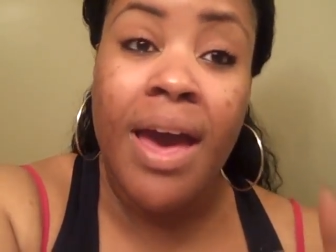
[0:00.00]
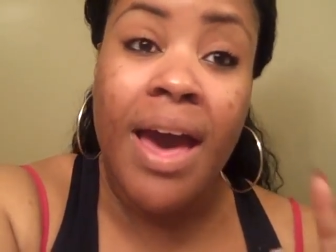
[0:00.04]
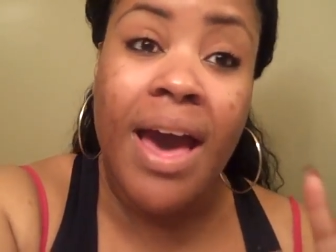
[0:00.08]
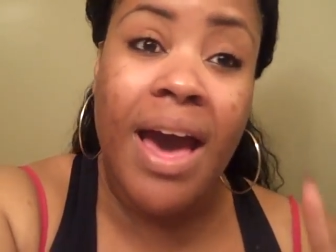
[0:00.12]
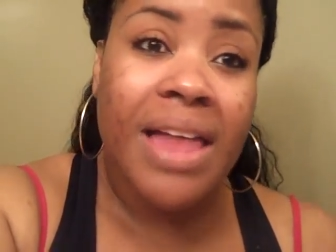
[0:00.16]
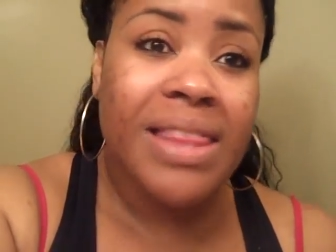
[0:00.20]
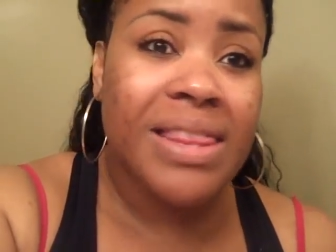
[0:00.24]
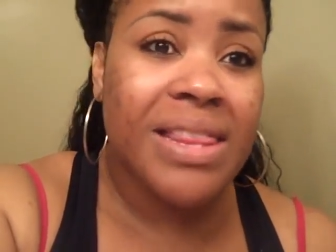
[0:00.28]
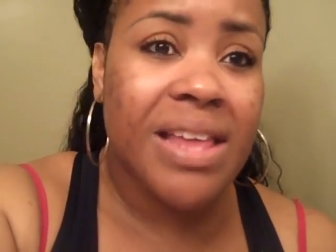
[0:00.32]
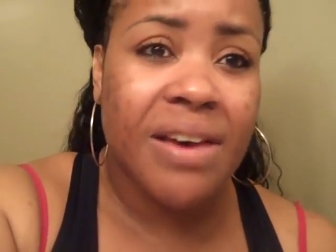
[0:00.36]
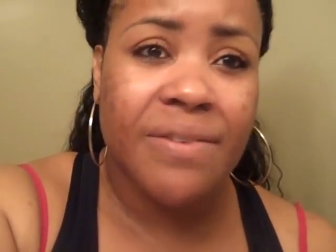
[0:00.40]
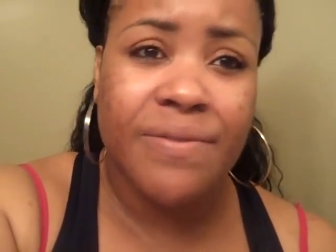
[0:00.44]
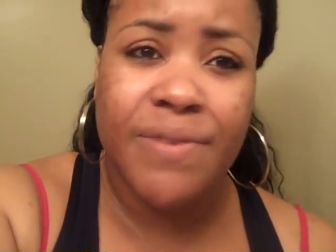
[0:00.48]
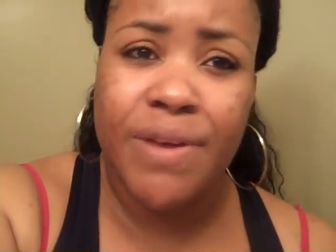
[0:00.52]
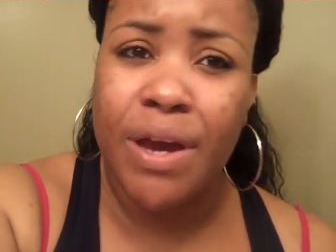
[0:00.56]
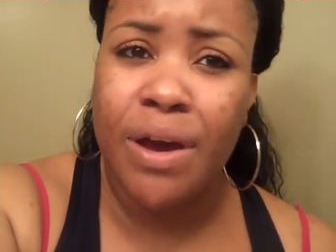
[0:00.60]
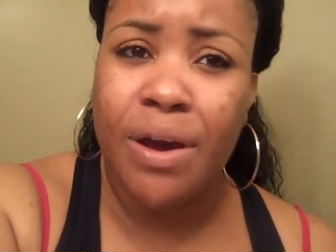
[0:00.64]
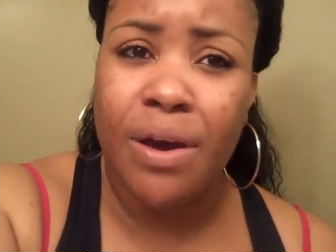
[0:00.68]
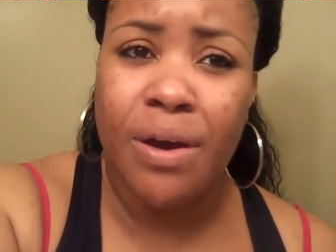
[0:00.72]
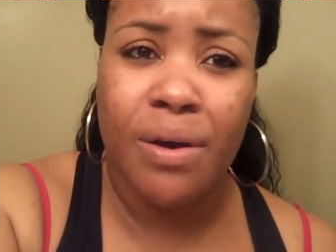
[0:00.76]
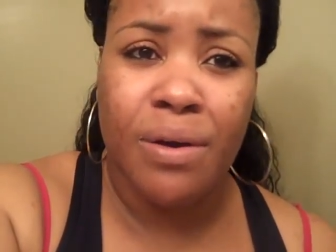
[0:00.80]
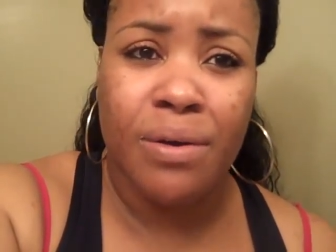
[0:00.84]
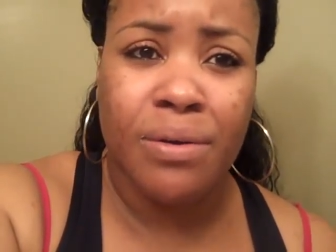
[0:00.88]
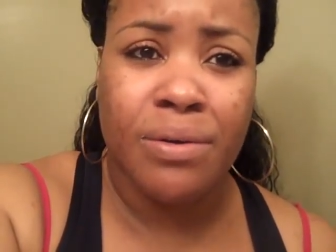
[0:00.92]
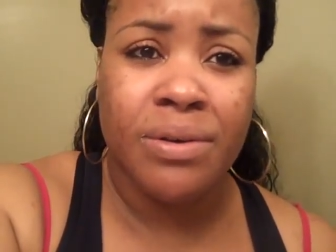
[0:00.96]
I love
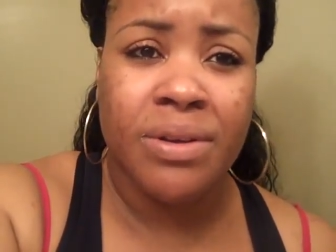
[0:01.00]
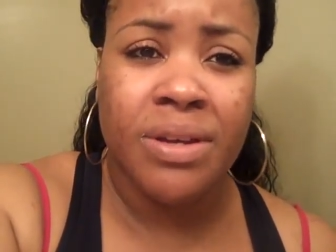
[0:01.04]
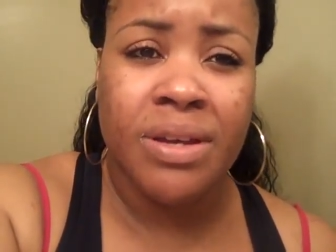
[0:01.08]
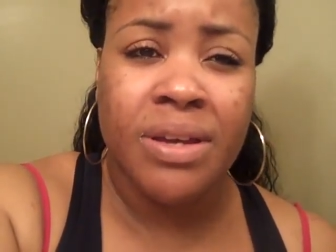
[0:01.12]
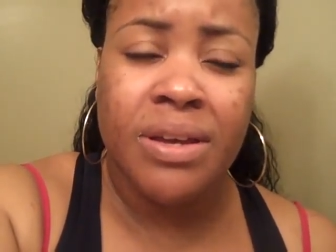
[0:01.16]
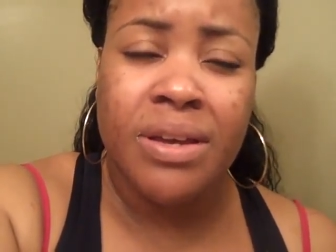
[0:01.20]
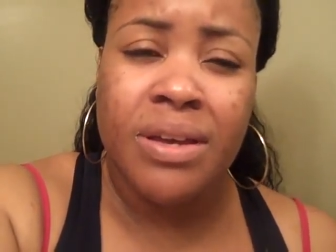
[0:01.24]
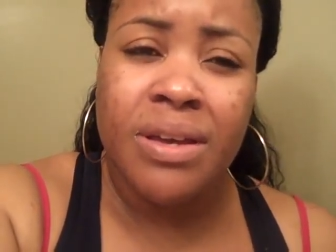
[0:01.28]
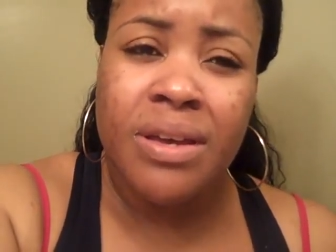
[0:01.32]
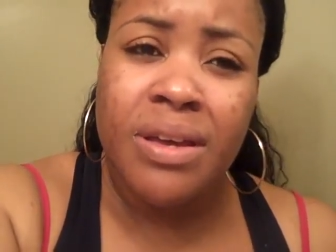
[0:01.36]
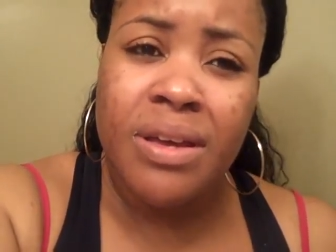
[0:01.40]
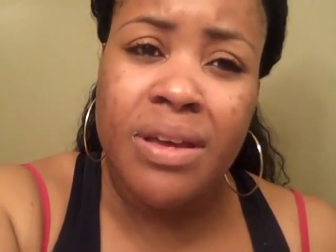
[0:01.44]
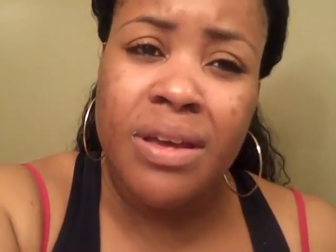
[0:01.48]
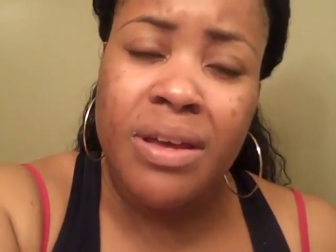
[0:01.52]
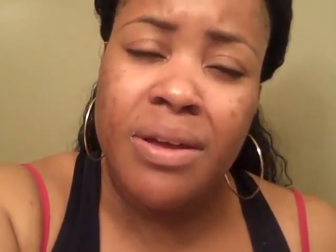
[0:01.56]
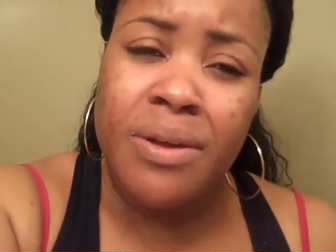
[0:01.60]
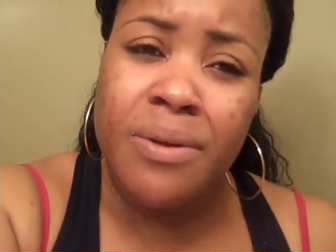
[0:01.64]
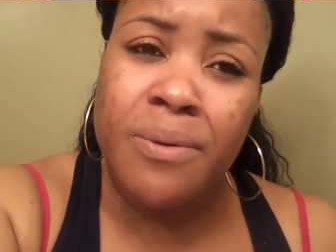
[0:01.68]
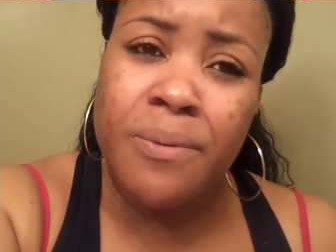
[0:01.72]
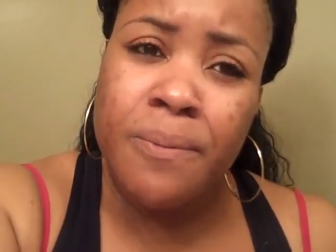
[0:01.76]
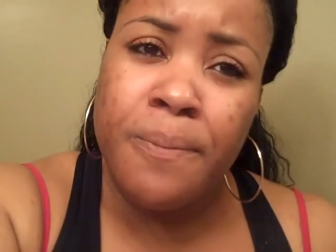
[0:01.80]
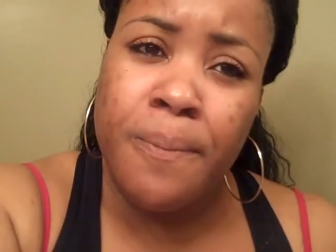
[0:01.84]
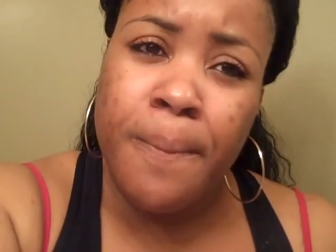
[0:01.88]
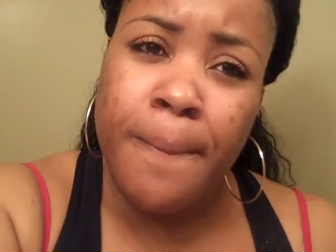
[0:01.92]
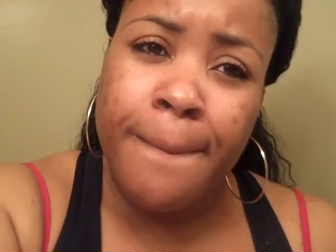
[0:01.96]
y'all.
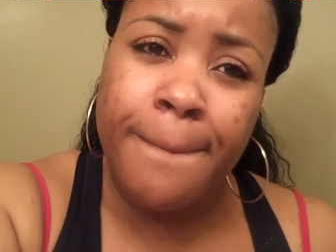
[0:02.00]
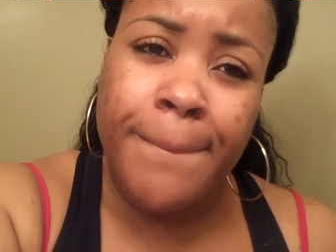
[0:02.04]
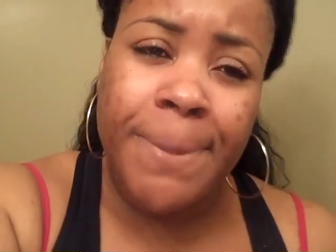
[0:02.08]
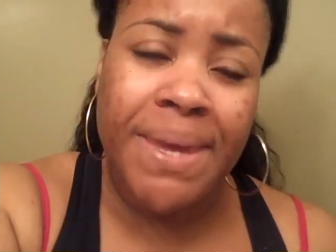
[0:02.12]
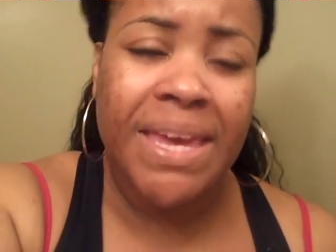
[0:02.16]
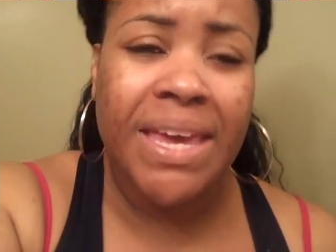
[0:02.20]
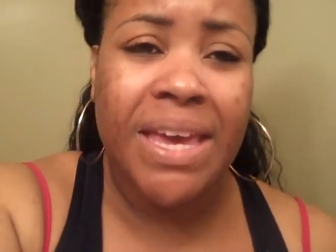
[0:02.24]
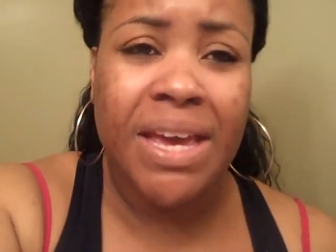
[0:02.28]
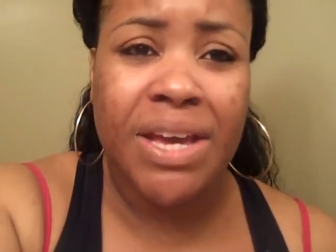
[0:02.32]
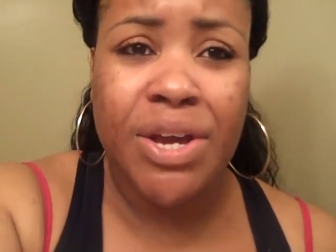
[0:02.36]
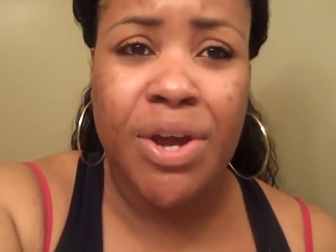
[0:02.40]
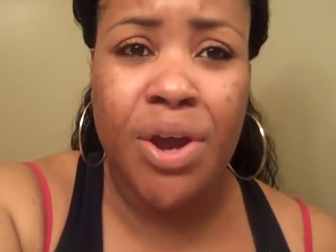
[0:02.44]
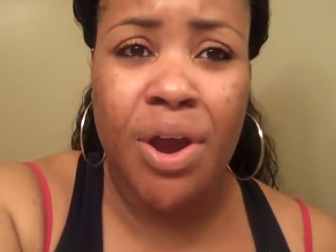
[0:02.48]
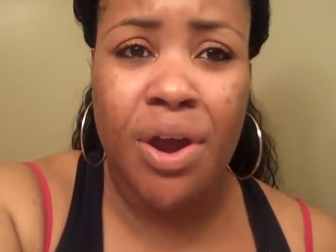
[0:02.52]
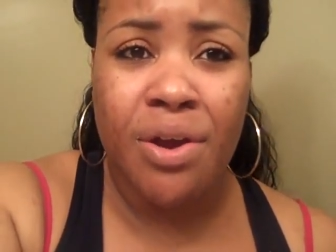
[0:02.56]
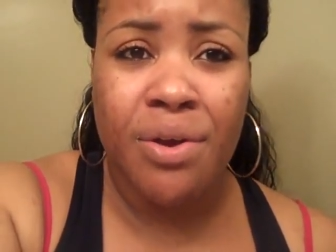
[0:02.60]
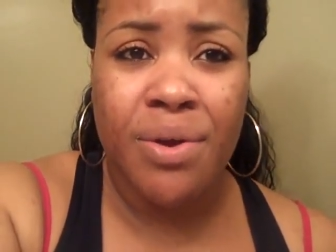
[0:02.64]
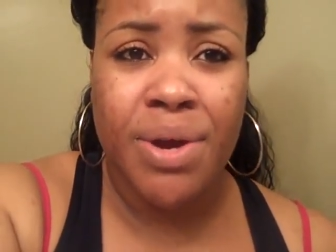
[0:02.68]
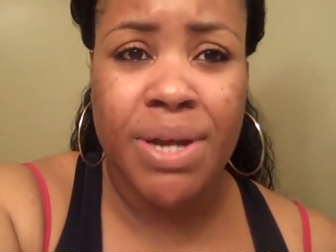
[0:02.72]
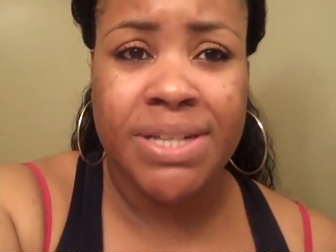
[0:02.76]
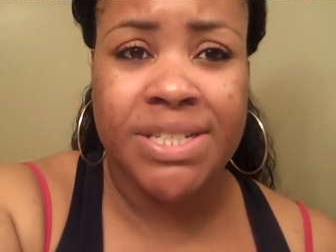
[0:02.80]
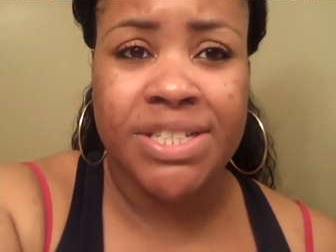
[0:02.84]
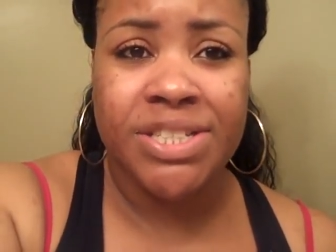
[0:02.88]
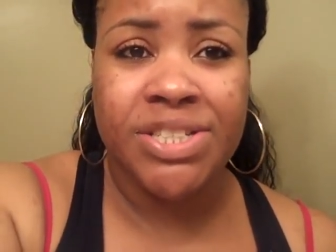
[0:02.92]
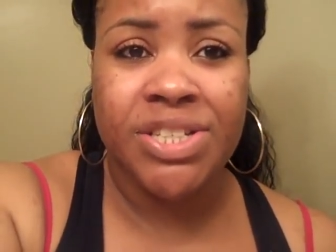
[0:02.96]
Be
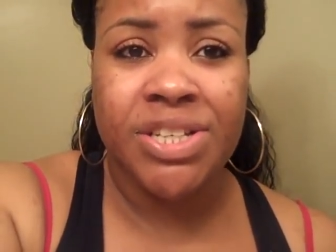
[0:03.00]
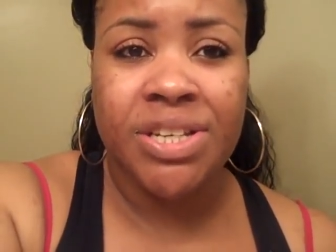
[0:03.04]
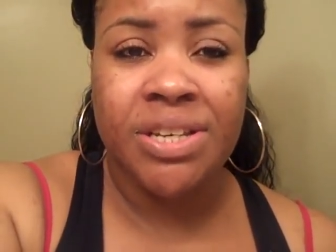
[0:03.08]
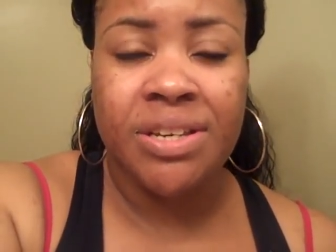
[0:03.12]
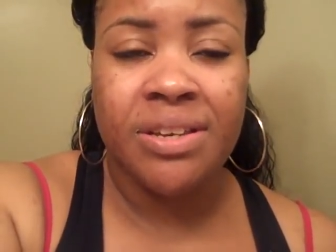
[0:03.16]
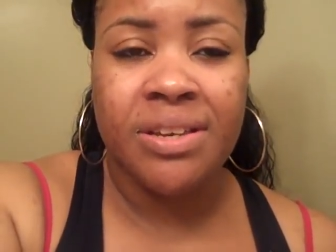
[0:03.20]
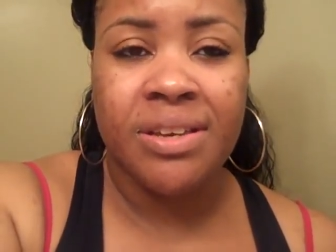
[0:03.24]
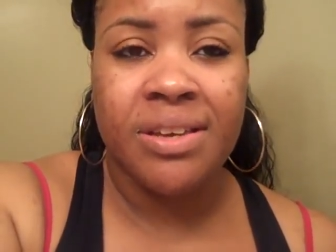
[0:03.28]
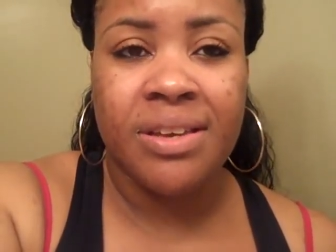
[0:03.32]
encouraged.